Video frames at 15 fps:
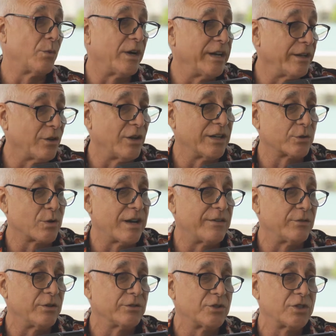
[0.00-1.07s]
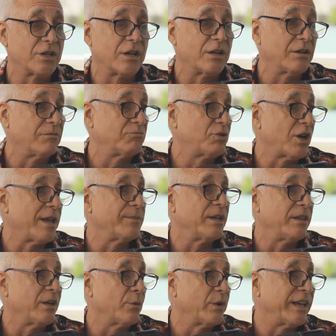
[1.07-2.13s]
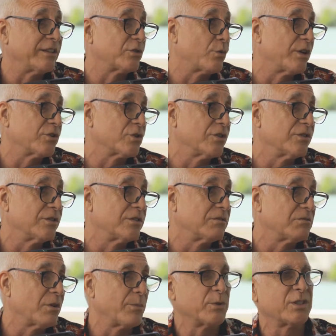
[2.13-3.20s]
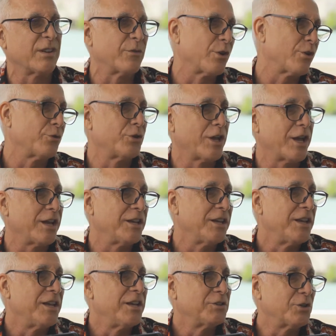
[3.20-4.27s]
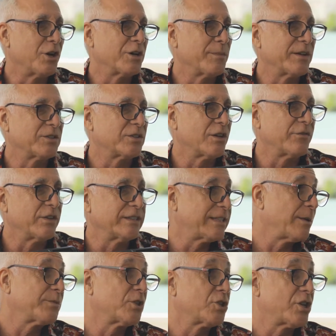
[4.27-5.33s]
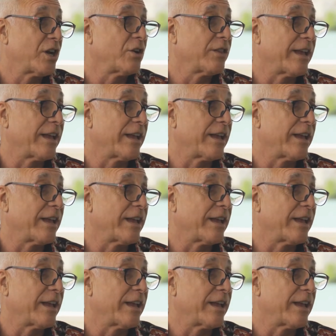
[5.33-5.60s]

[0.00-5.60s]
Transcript: Hawaii Aloha Travel. Ch uh, chime in there. We ask questions almost every other day. Yeah. Talk about stuff, and it's helped to share